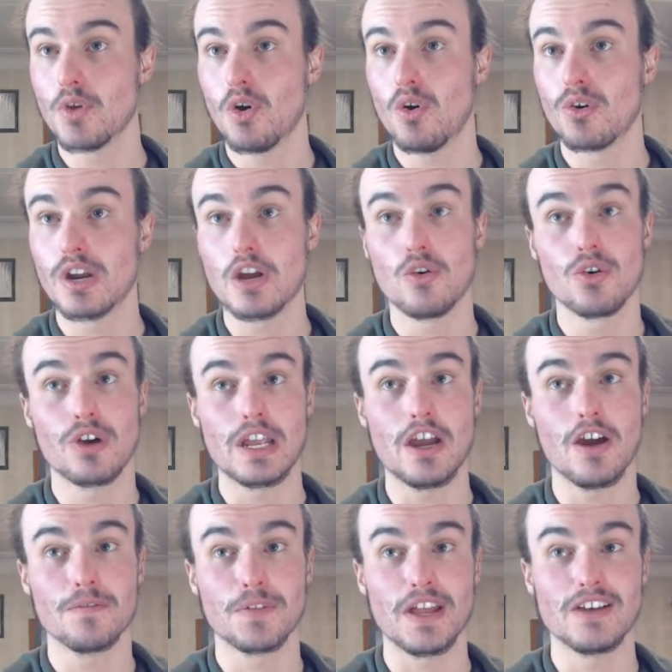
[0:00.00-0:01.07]
Ori Ori.
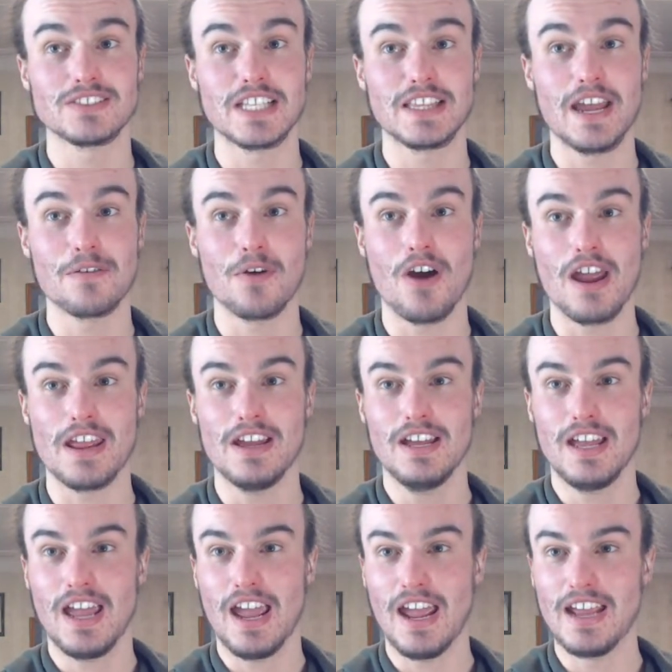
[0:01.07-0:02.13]
Hopefully I've said that right.
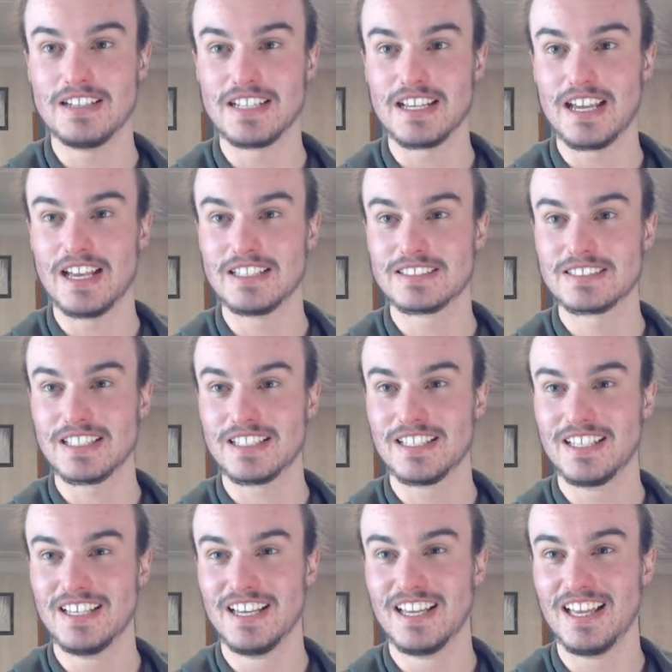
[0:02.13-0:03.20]
And he is,
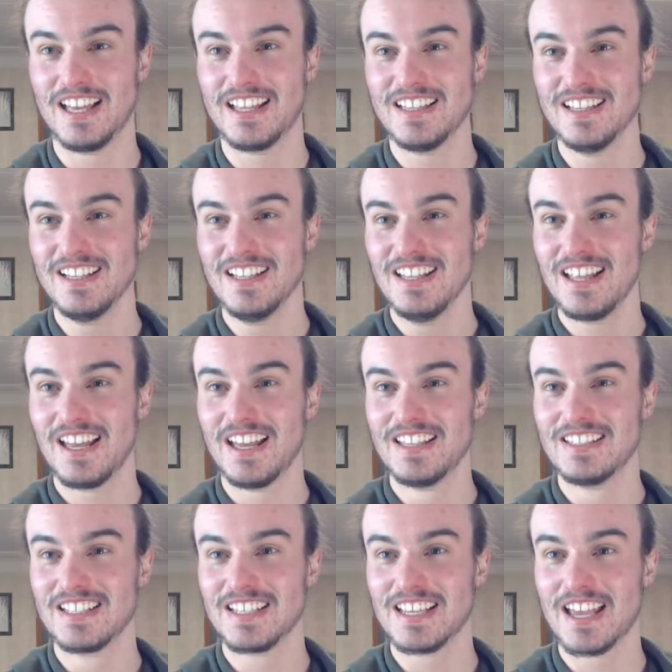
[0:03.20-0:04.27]

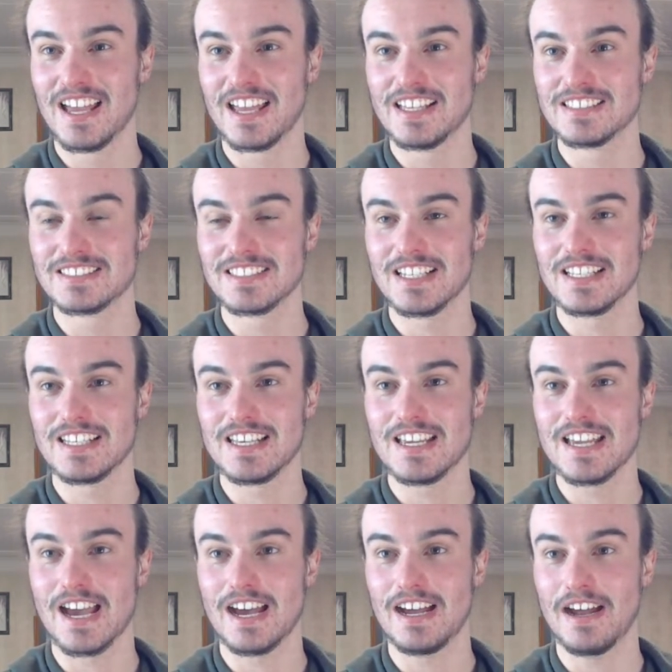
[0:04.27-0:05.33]
and yeah, he said
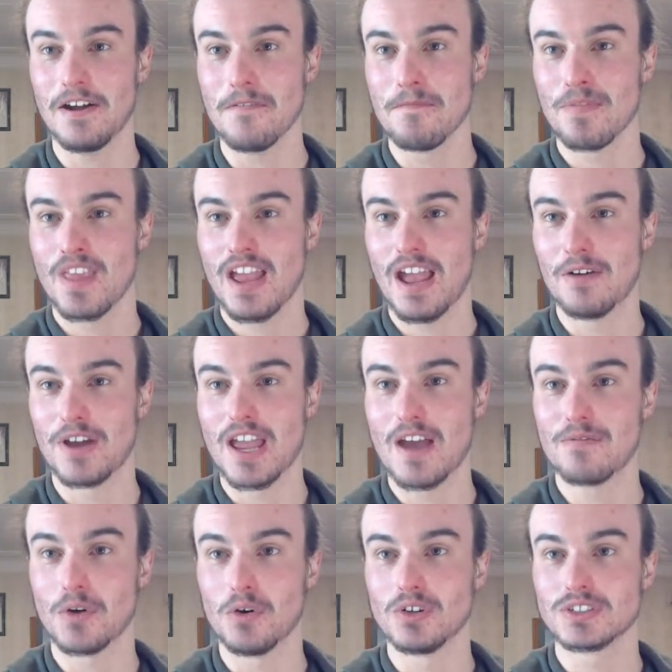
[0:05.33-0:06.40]
yeehaw. And we
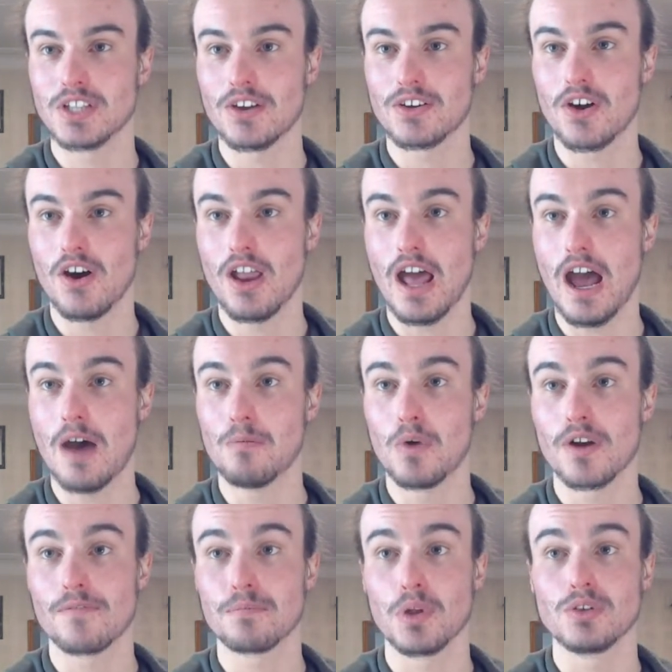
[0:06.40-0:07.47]
have also got
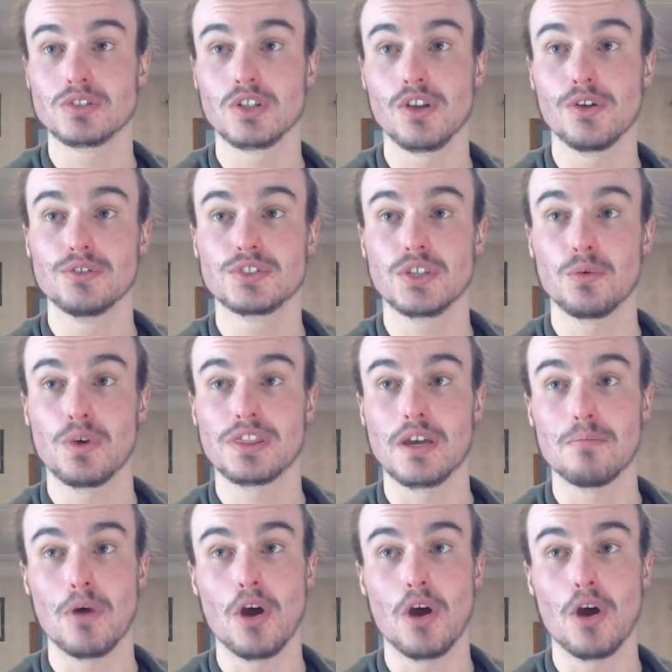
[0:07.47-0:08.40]
what if Blues lose with a